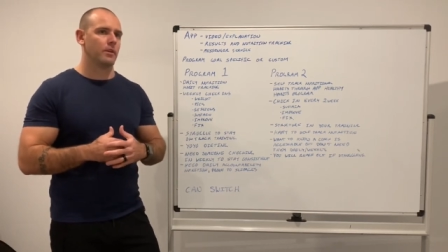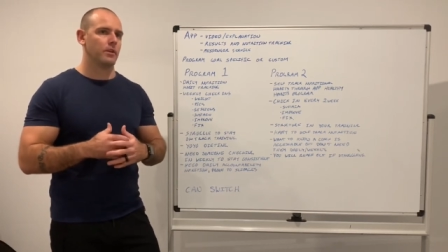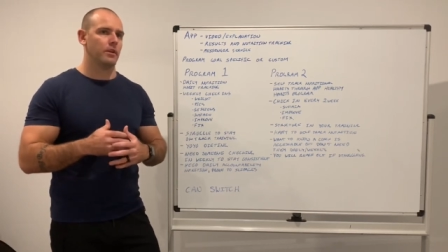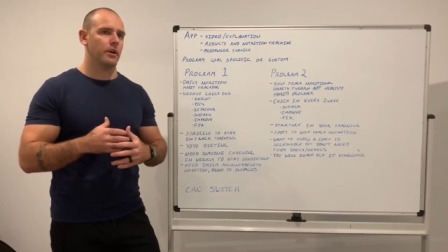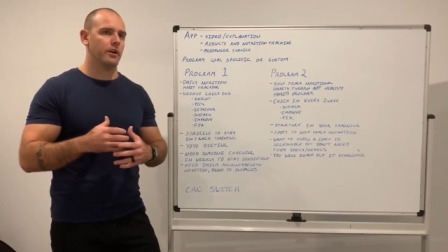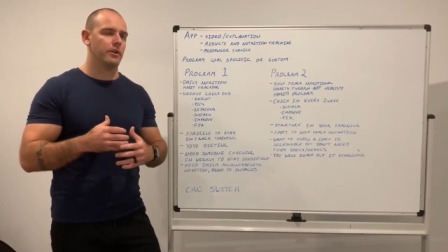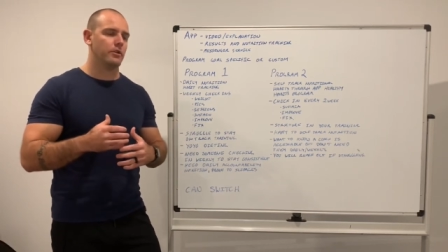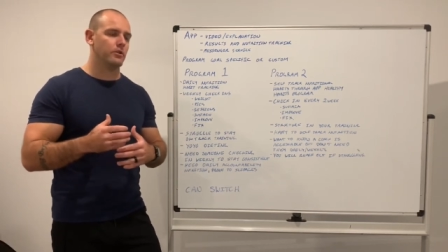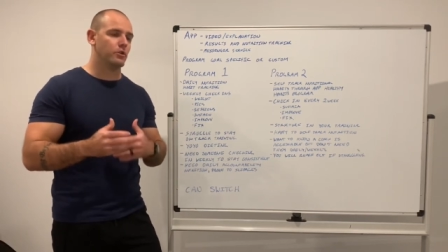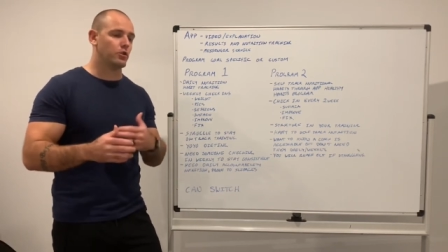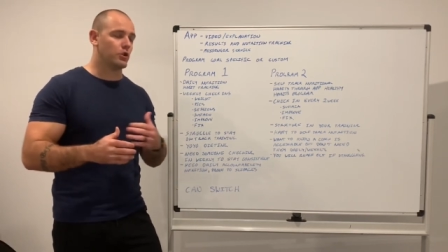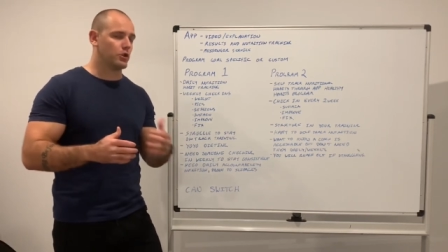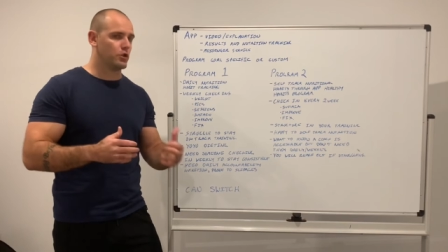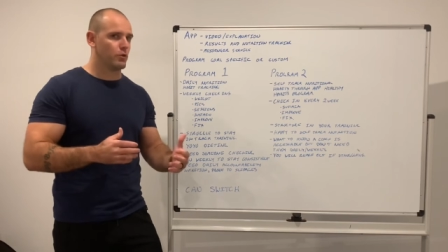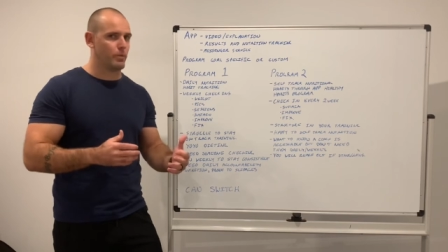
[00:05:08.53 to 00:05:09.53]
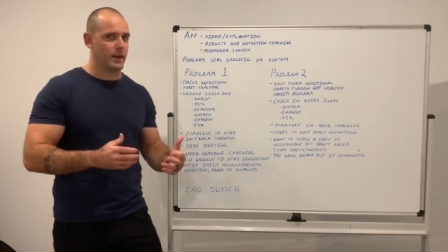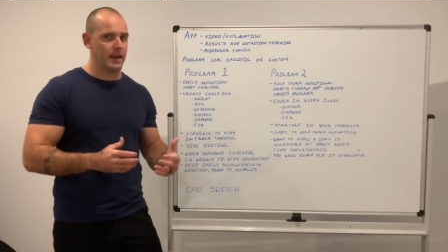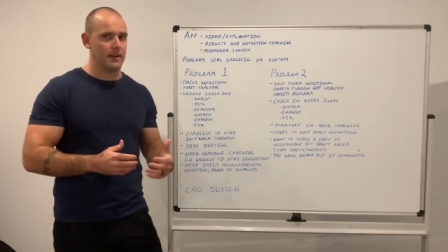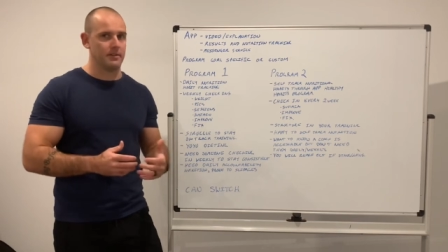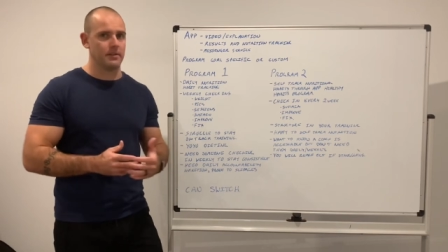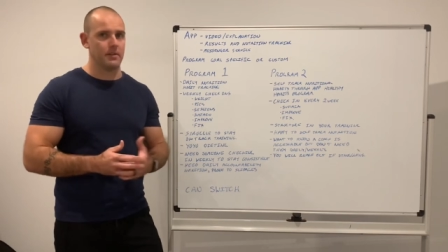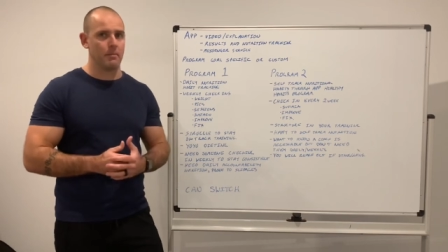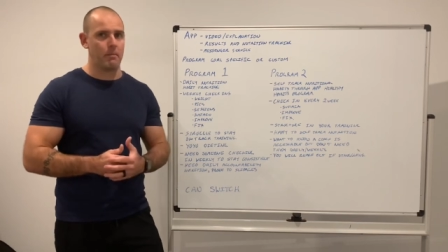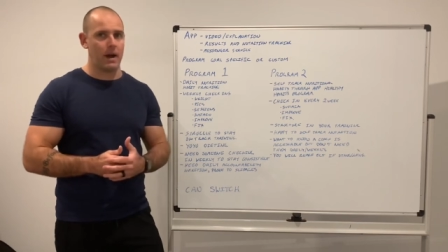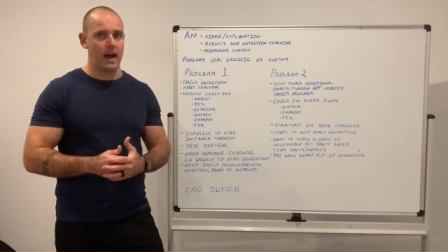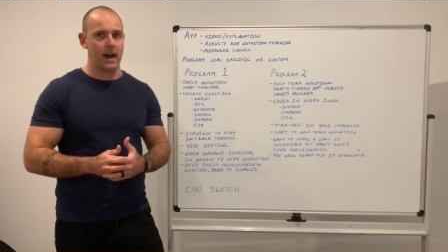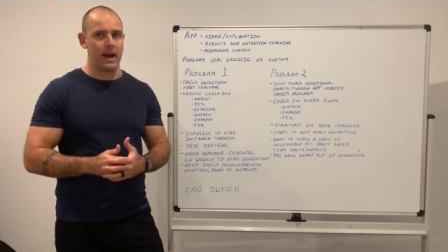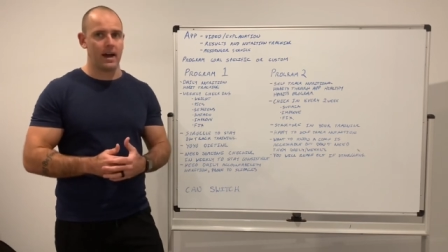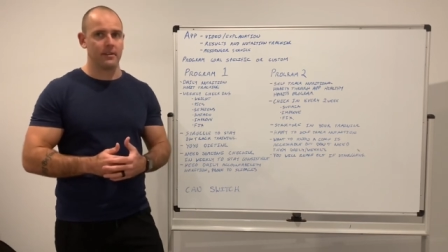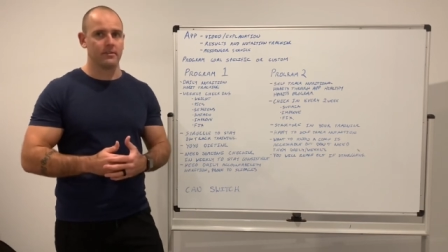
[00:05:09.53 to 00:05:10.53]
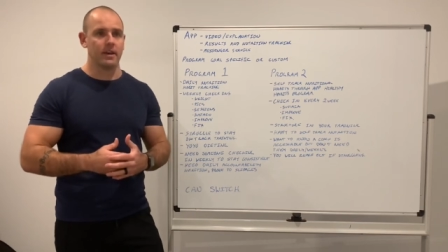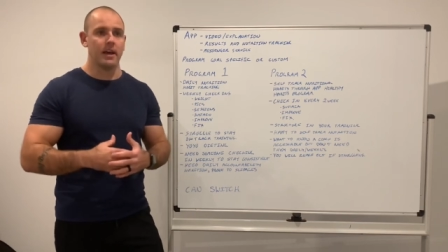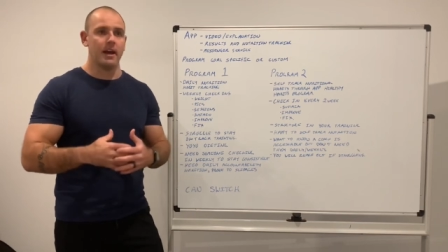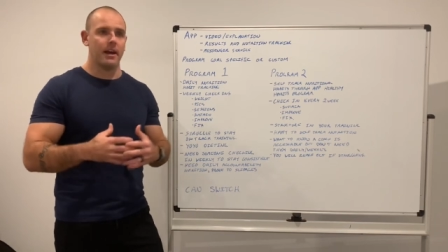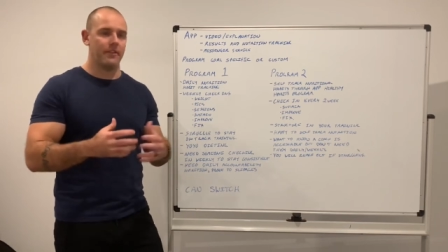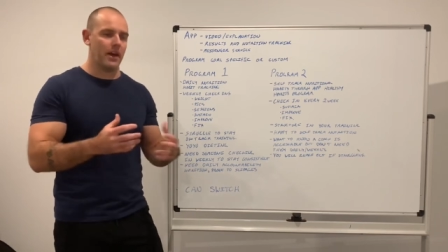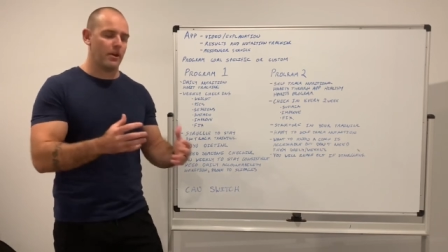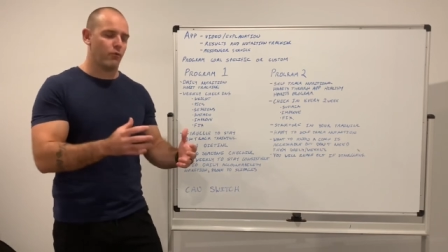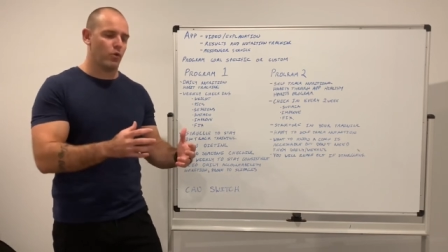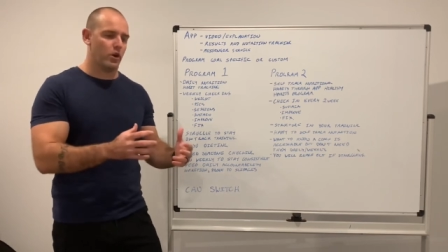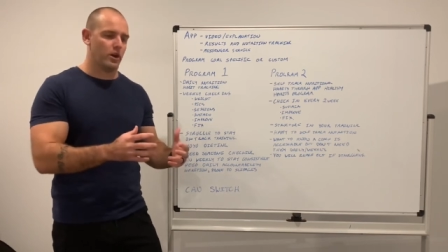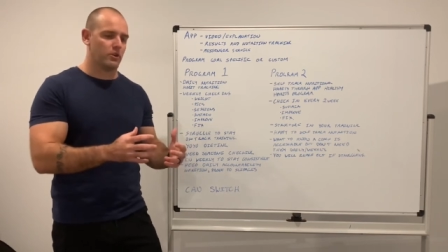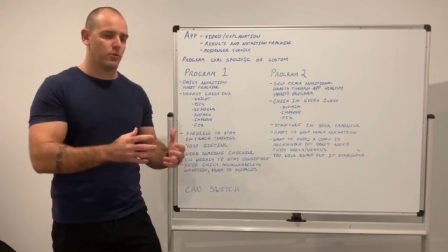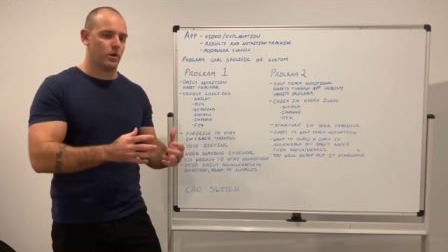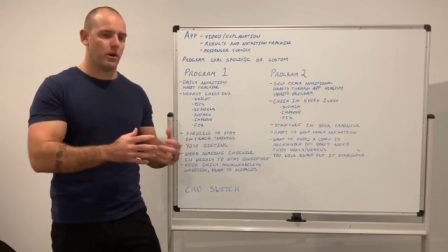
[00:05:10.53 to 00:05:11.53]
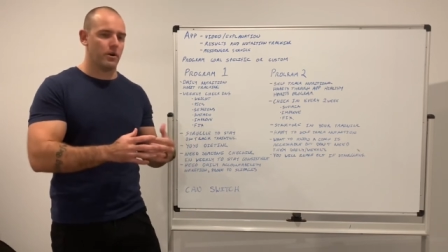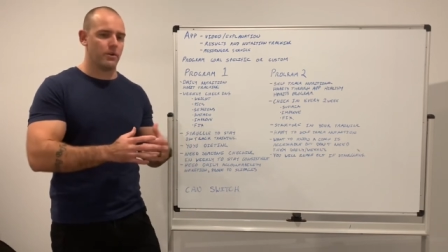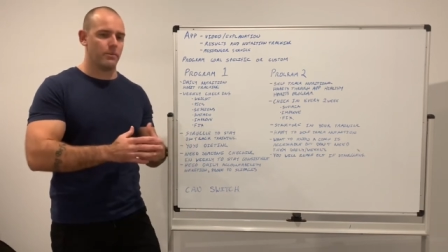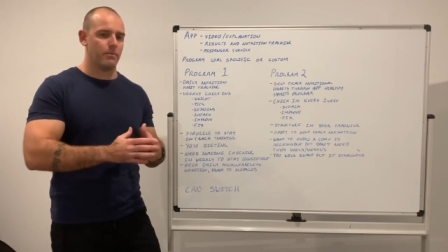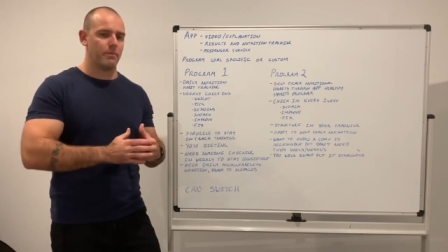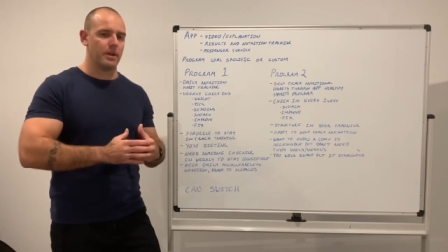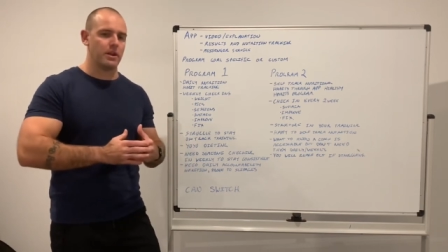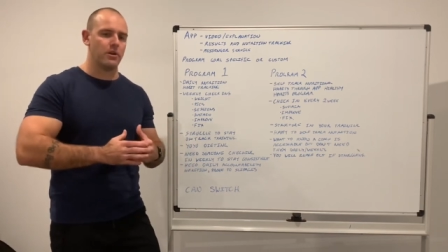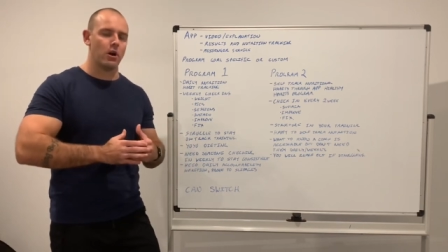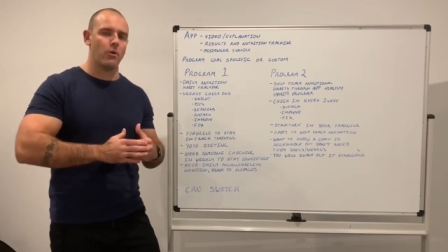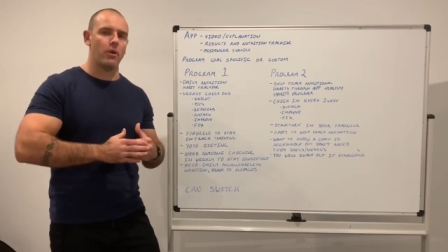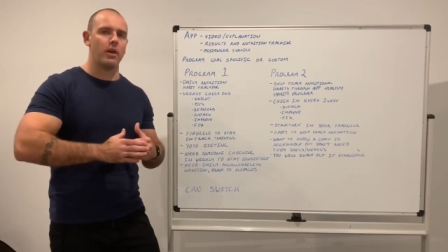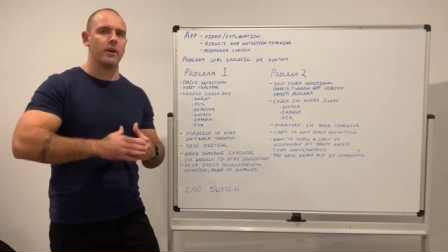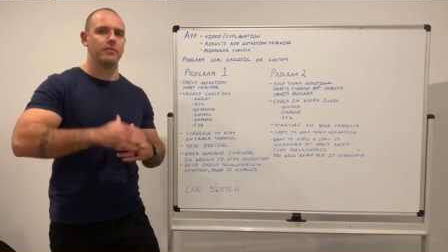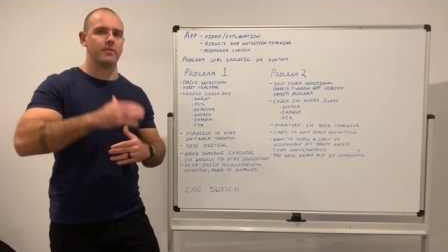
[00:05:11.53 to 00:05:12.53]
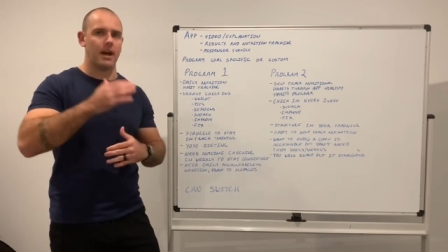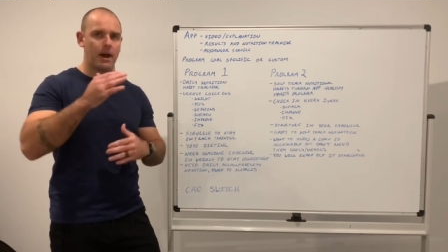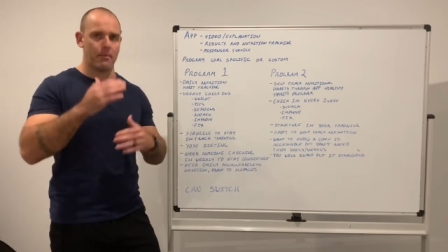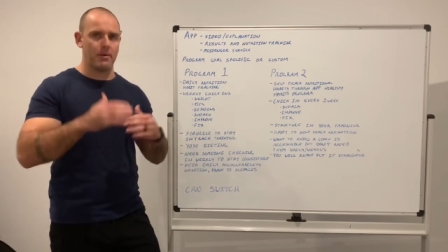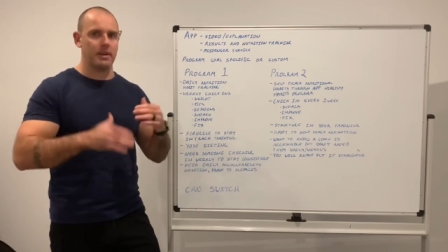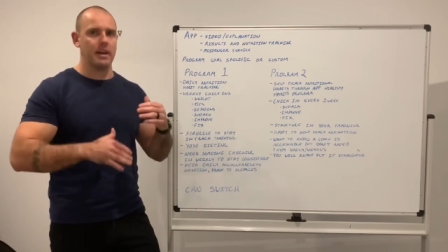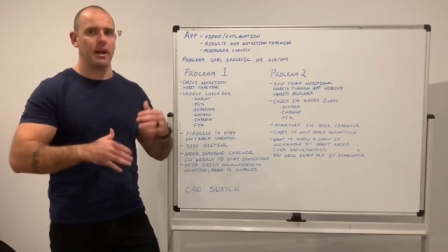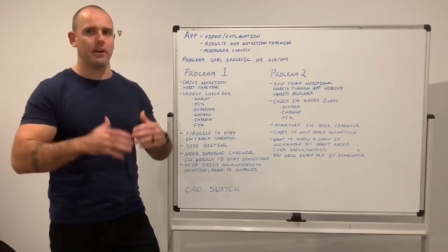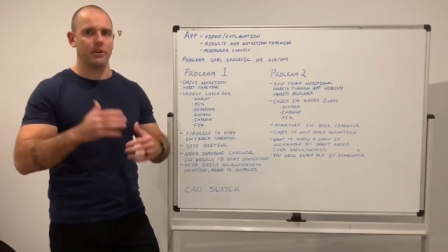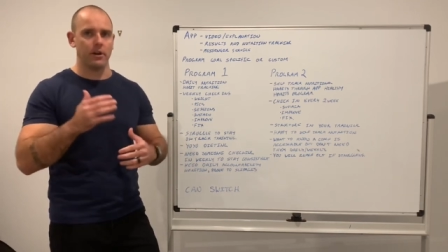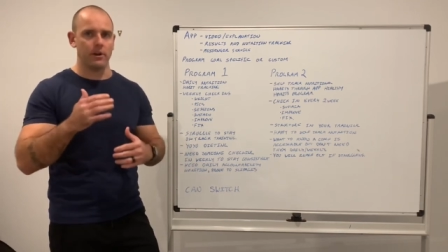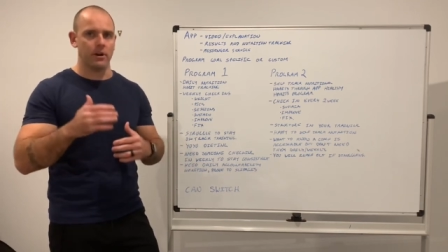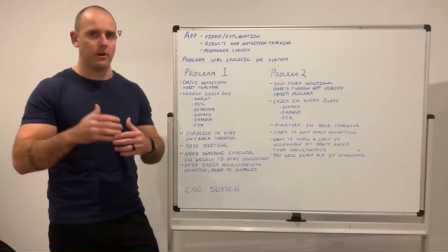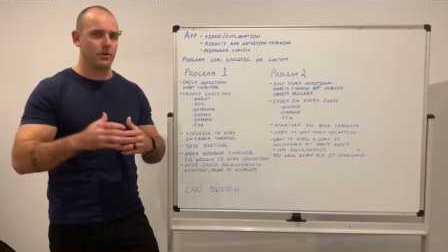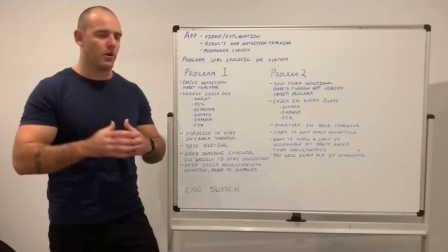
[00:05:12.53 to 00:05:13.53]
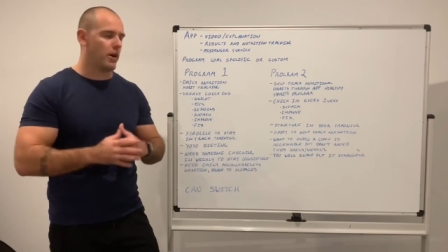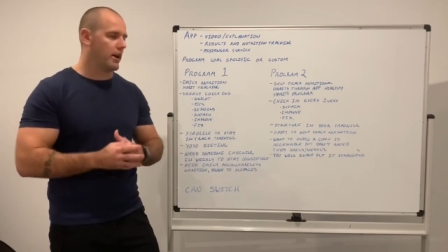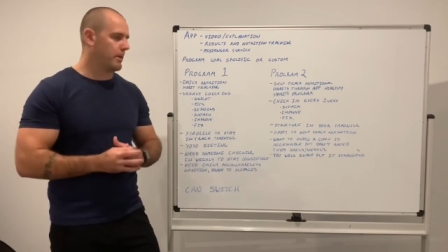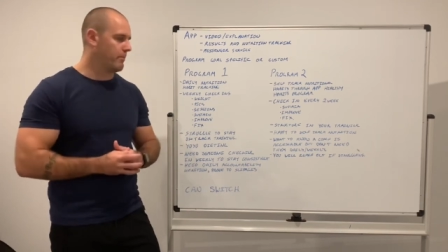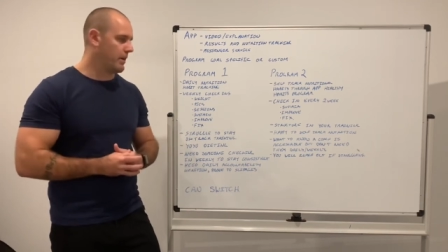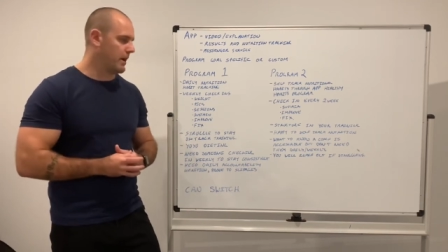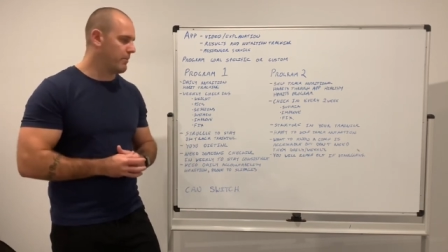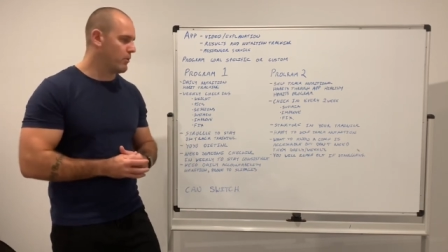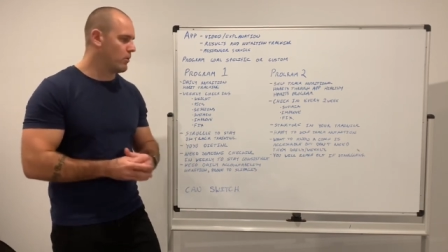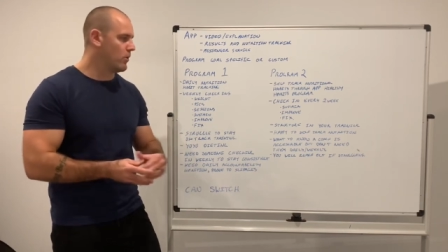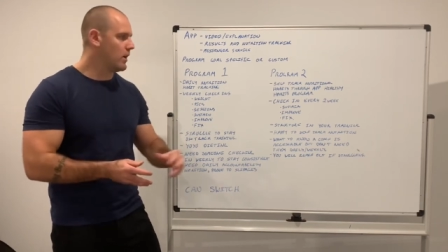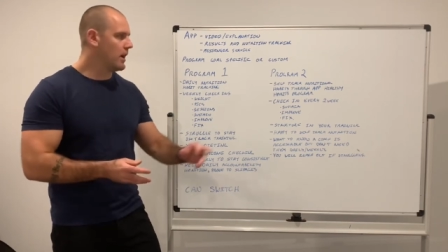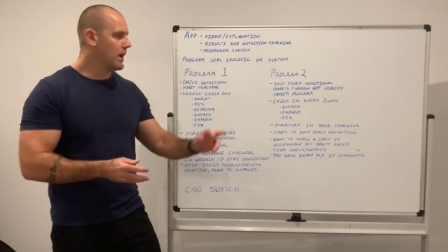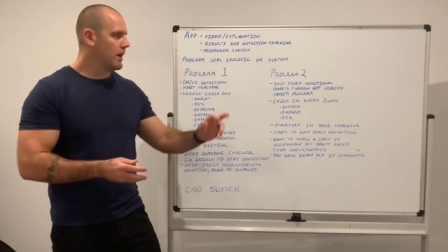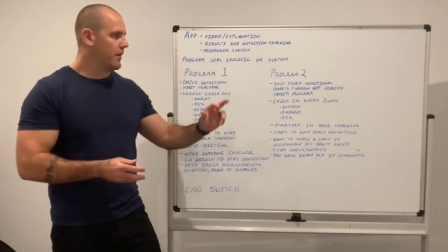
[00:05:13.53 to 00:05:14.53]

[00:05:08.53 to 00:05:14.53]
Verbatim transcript: you know nutritional plans in the past and they've worked well, but you're not one of those up and down yo-yo dieting people,